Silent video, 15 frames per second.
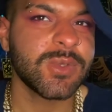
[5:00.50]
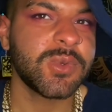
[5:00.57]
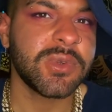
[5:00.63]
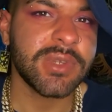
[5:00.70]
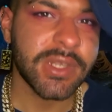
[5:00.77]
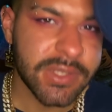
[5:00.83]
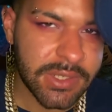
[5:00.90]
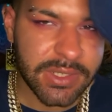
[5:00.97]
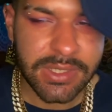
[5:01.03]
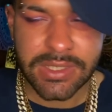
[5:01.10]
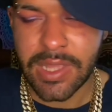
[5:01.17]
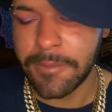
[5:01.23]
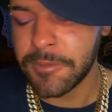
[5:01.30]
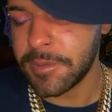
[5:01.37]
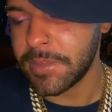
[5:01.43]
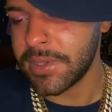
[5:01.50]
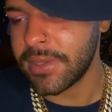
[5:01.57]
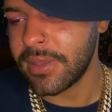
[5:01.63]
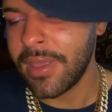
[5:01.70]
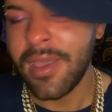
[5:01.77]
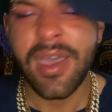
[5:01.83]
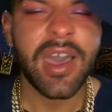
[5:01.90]
school doesn't accept
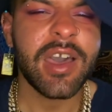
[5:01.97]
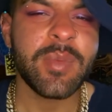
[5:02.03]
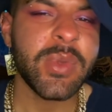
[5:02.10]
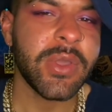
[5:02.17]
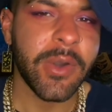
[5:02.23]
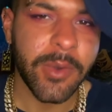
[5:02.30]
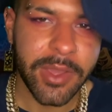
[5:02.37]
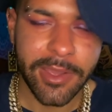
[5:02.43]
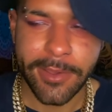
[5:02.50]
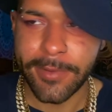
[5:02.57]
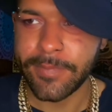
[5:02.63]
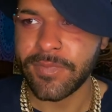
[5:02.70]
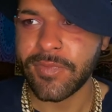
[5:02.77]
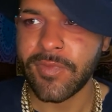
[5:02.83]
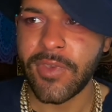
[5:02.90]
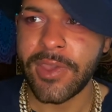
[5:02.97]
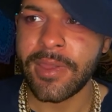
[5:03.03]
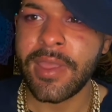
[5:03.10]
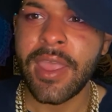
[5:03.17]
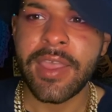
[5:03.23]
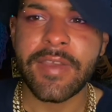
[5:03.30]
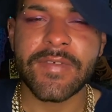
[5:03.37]
me, I'll be okay,
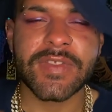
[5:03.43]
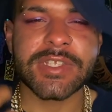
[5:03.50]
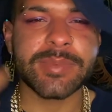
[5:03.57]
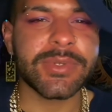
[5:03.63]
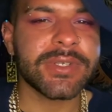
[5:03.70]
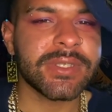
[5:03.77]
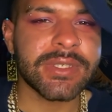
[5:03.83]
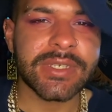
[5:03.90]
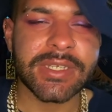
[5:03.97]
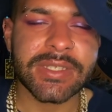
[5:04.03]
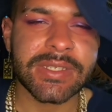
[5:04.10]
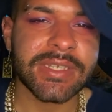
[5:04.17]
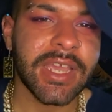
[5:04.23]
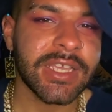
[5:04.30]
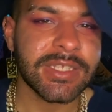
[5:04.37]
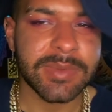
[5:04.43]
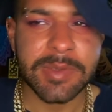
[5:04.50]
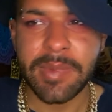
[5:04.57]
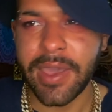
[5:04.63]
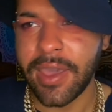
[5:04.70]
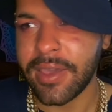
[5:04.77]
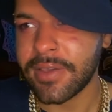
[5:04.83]
right? If this person doesn't text me
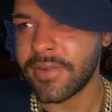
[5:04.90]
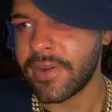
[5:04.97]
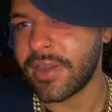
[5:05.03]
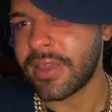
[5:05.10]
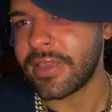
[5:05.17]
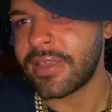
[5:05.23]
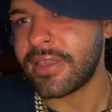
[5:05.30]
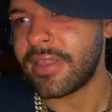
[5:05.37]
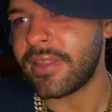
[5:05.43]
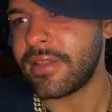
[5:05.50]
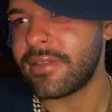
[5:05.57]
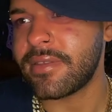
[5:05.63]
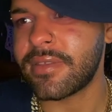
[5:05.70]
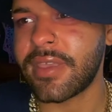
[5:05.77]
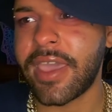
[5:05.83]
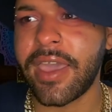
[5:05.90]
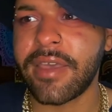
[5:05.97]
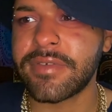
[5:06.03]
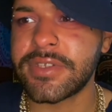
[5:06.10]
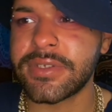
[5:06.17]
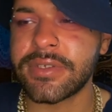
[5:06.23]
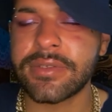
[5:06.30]
back, right, and I
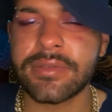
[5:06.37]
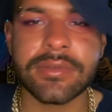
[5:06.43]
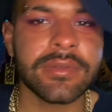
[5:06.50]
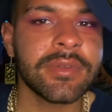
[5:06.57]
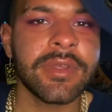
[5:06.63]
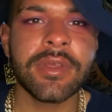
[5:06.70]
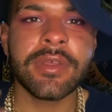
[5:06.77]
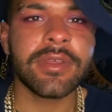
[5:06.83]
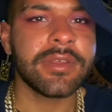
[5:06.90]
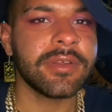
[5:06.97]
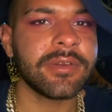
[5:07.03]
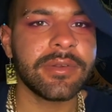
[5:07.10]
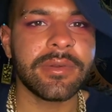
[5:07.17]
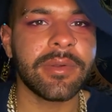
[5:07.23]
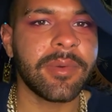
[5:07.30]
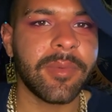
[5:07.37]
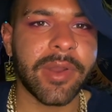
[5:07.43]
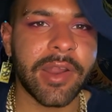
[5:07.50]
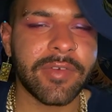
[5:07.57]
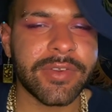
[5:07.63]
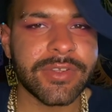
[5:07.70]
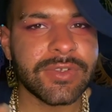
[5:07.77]
have to, you know,
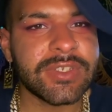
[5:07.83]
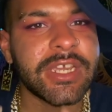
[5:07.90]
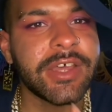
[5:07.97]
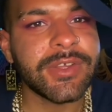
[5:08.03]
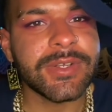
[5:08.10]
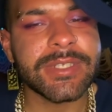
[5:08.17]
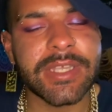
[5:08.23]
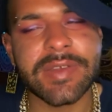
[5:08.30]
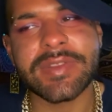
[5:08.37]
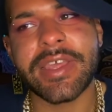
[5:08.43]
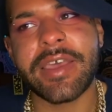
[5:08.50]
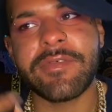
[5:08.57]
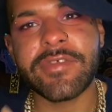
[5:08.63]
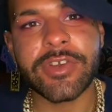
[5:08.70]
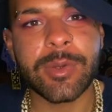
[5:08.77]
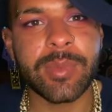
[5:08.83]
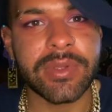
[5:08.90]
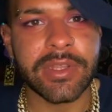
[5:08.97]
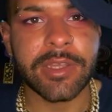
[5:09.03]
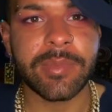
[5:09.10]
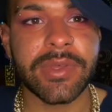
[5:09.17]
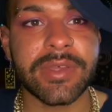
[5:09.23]
whatever. You tell yourself that
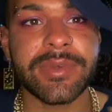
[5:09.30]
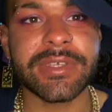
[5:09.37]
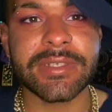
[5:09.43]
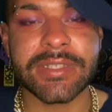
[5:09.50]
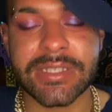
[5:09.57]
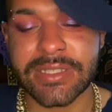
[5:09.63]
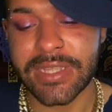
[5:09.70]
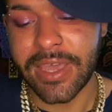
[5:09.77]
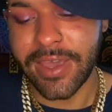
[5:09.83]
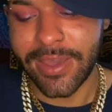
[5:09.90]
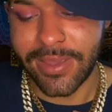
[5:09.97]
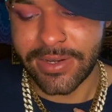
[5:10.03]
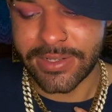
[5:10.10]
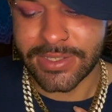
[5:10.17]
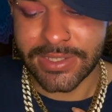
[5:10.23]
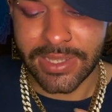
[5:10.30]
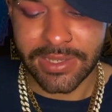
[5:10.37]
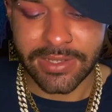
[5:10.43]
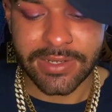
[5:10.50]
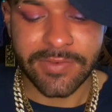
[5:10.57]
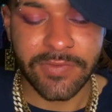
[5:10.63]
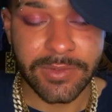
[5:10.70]
verbally, but inside it's like
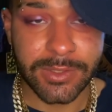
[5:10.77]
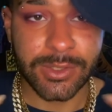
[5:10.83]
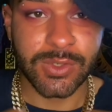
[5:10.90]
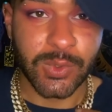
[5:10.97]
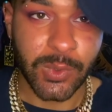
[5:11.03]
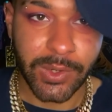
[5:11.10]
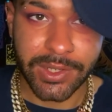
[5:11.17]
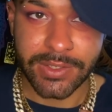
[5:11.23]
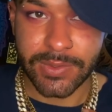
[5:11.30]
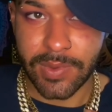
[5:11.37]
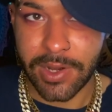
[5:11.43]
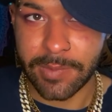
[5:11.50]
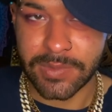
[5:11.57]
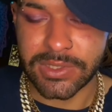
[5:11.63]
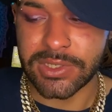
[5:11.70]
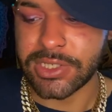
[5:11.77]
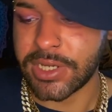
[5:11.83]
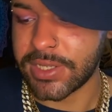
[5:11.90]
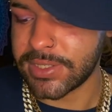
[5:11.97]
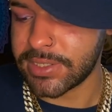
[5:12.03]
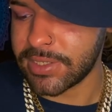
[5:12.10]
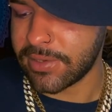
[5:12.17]
a different story is what I'm
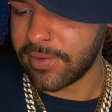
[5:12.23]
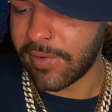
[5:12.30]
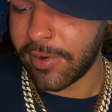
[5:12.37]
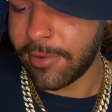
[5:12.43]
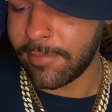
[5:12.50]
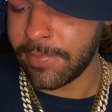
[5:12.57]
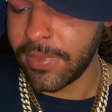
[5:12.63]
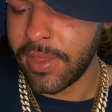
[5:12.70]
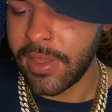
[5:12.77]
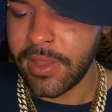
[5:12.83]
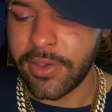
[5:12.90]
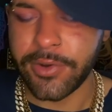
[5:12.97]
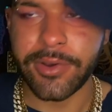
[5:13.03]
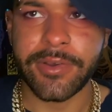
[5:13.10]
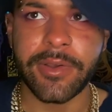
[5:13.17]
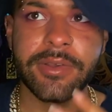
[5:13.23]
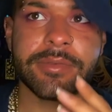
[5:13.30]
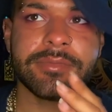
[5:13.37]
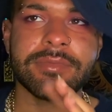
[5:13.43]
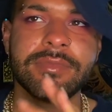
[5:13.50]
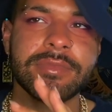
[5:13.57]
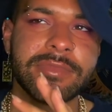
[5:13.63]
suggesting, right? Or
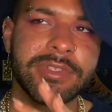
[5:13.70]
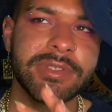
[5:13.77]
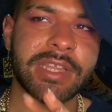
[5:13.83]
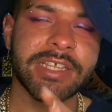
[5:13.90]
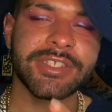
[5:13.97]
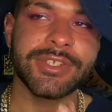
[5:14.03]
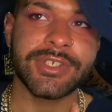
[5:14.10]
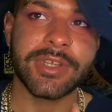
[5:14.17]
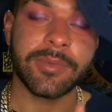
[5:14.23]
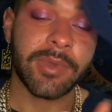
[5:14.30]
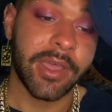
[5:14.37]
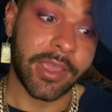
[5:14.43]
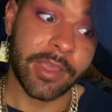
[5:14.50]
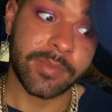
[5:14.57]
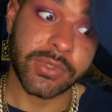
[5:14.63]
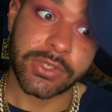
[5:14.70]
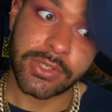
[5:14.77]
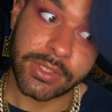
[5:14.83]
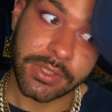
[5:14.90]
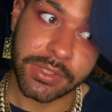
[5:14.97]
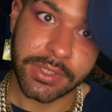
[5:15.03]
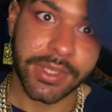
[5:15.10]
not suggesting, well, I am
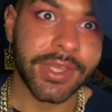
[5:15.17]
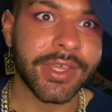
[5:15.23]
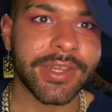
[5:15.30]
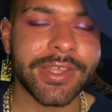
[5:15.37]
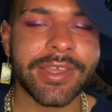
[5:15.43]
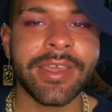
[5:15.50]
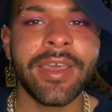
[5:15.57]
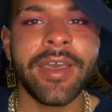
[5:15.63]
suggesting it, honey,